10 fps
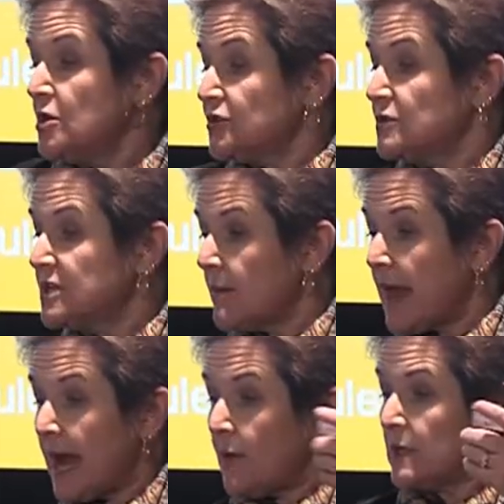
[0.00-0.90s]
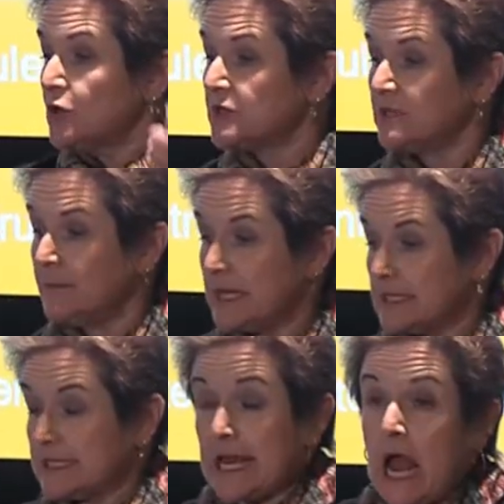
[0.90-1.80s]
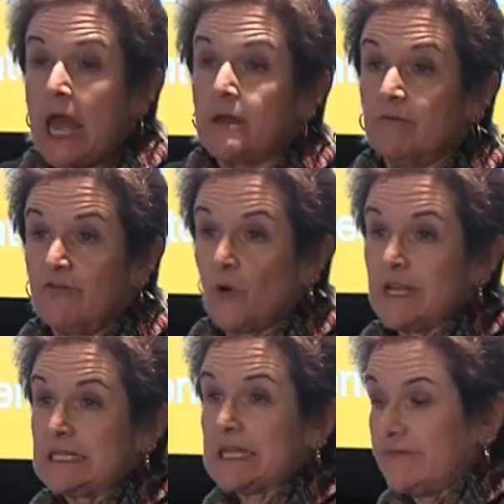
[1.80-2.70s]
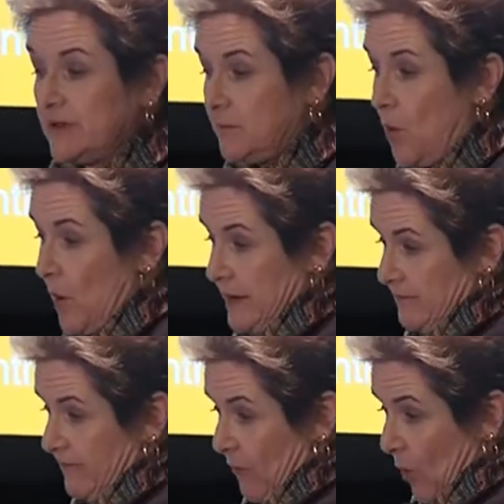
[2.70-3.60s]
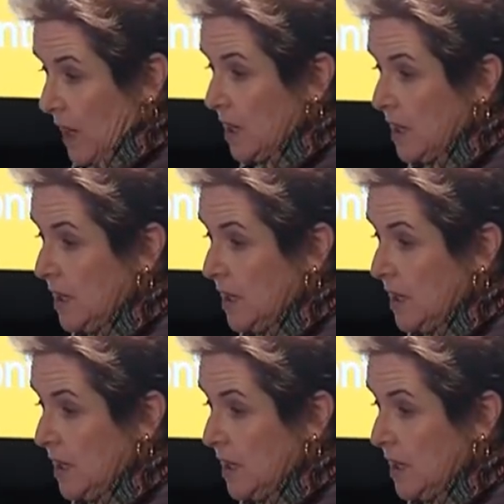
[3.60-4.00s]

So somehow it looked at me and said, I am 47.4.